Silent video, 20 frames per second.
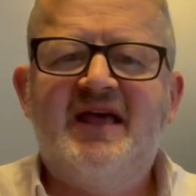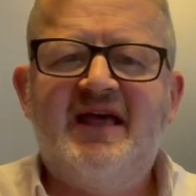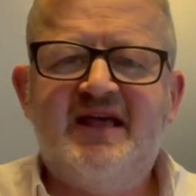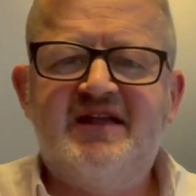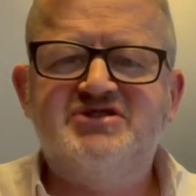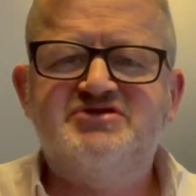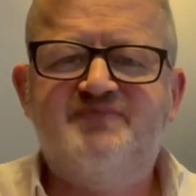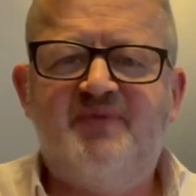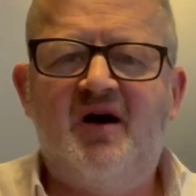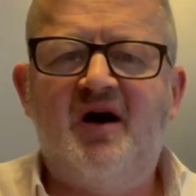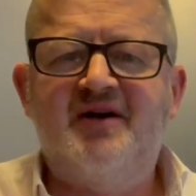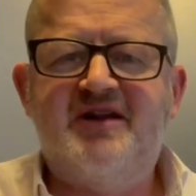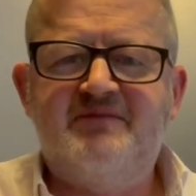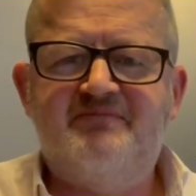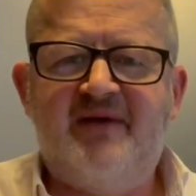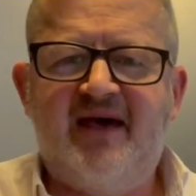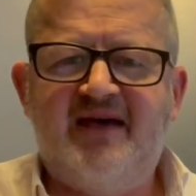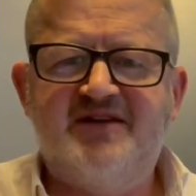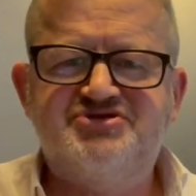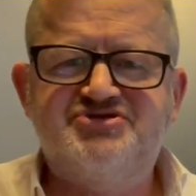each party
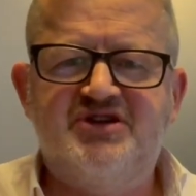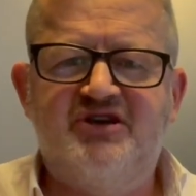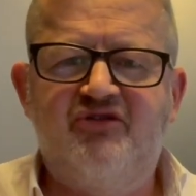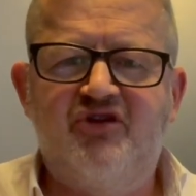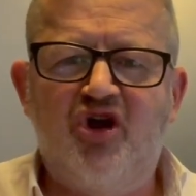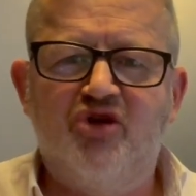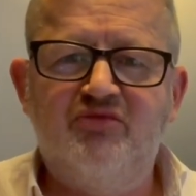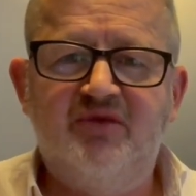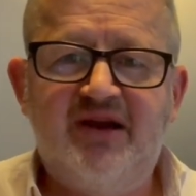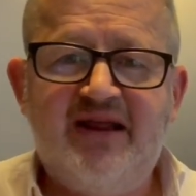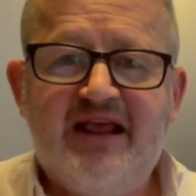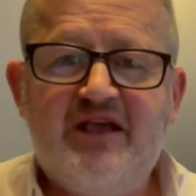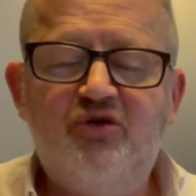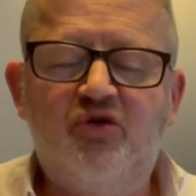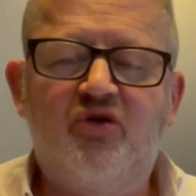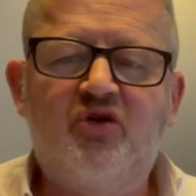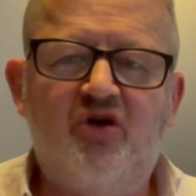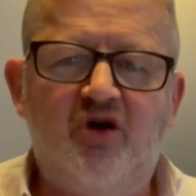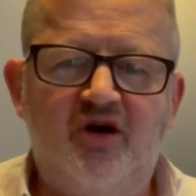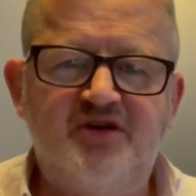bears their own
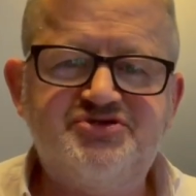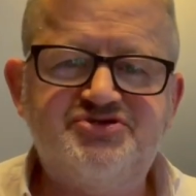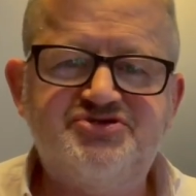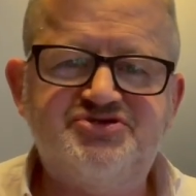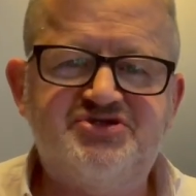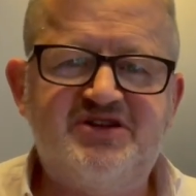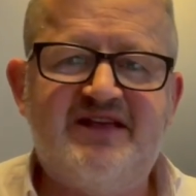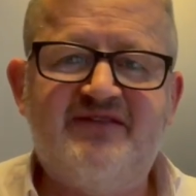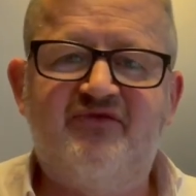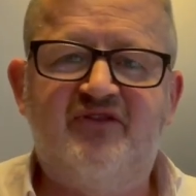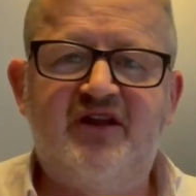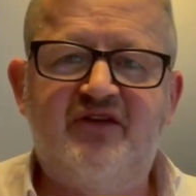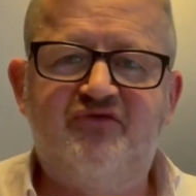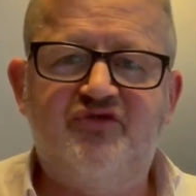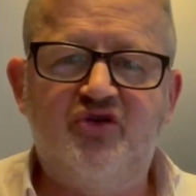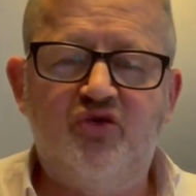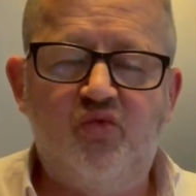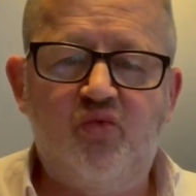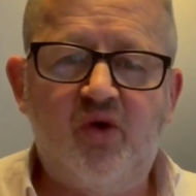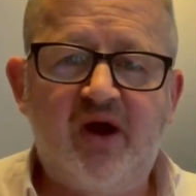legal costs, even if
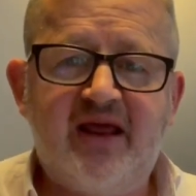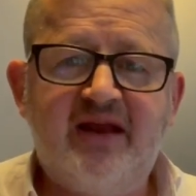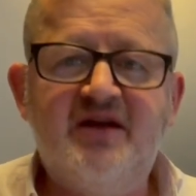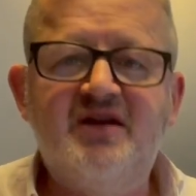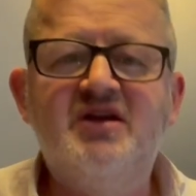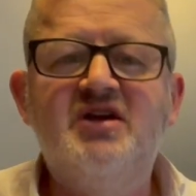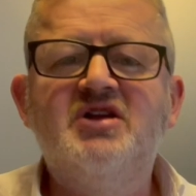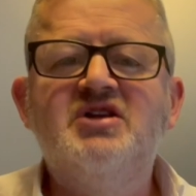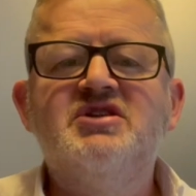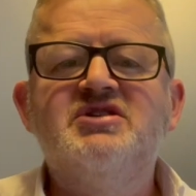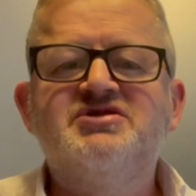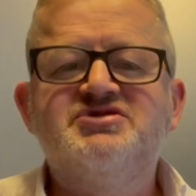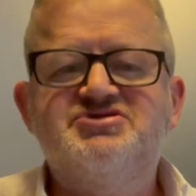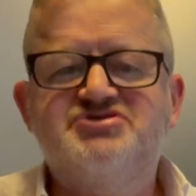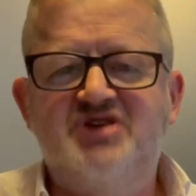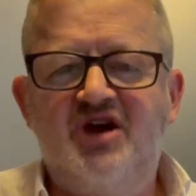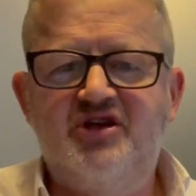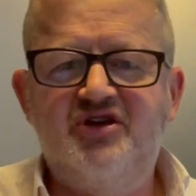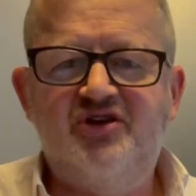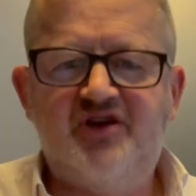you win,
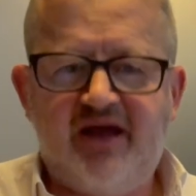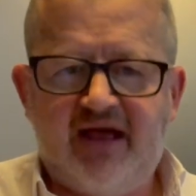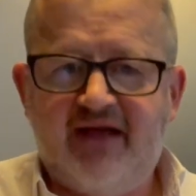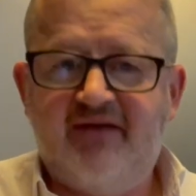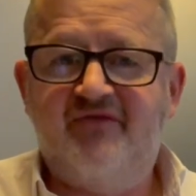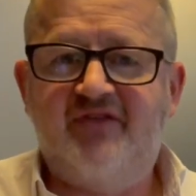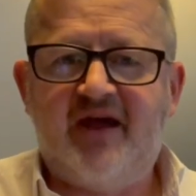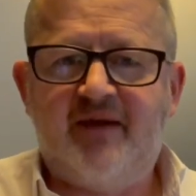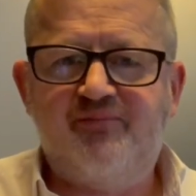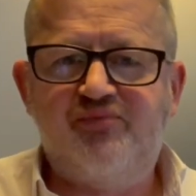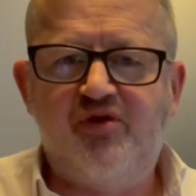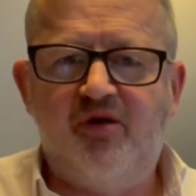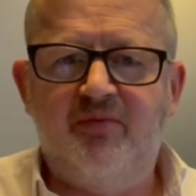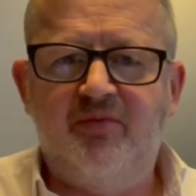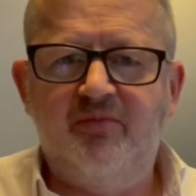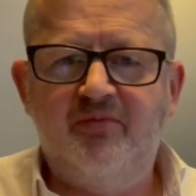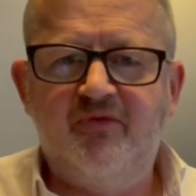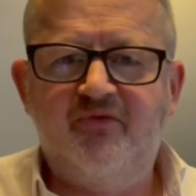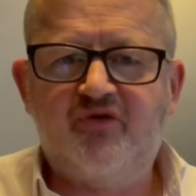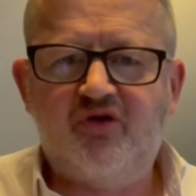so you don't have that
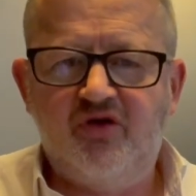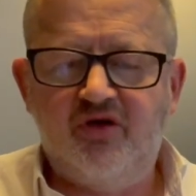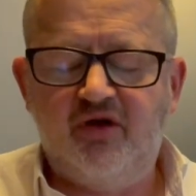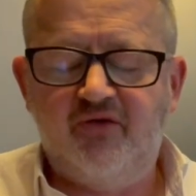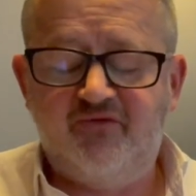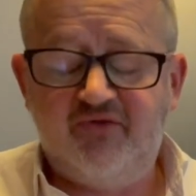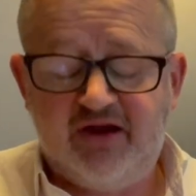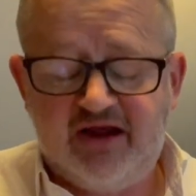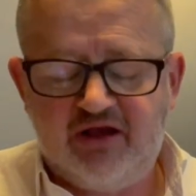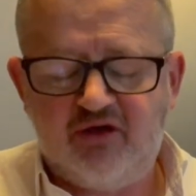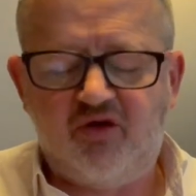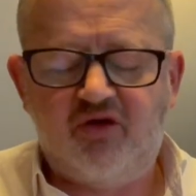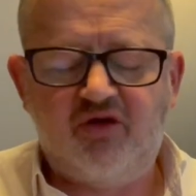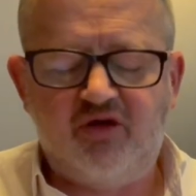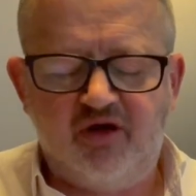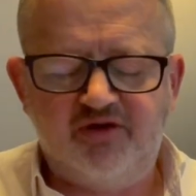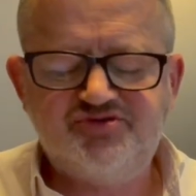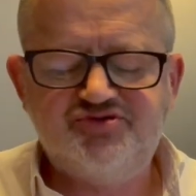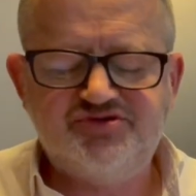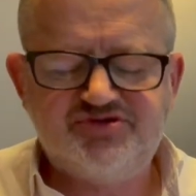problem of legal
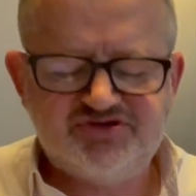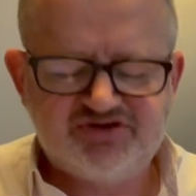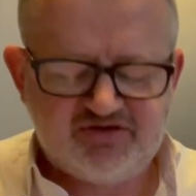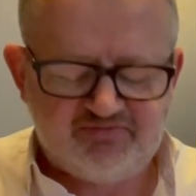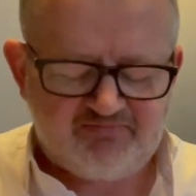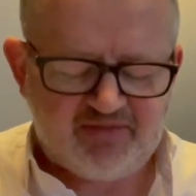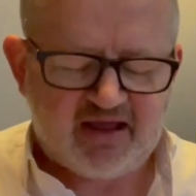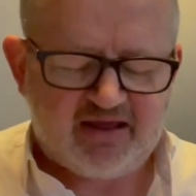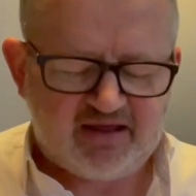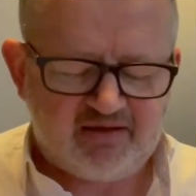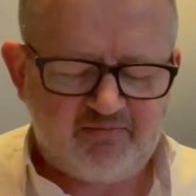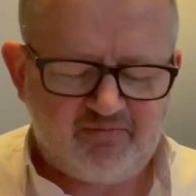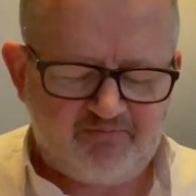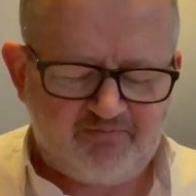costs, which is the big